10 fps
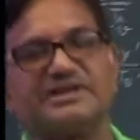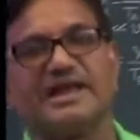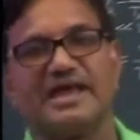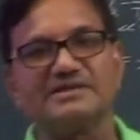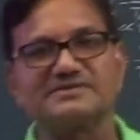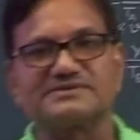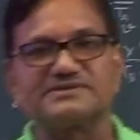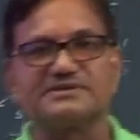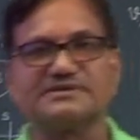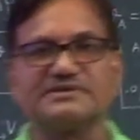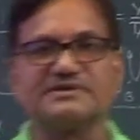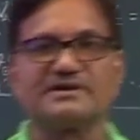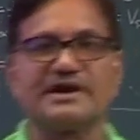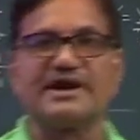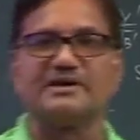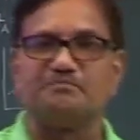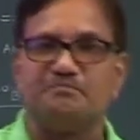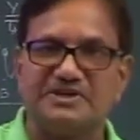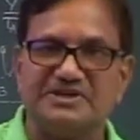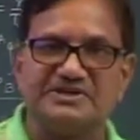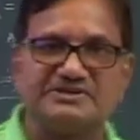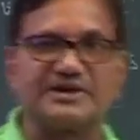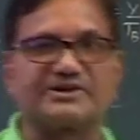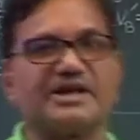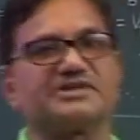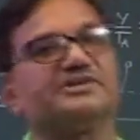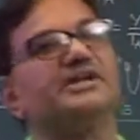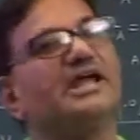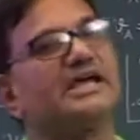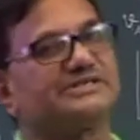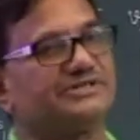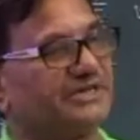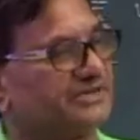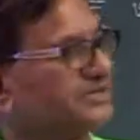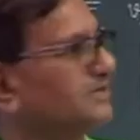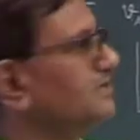in S and B is at rest in S dash.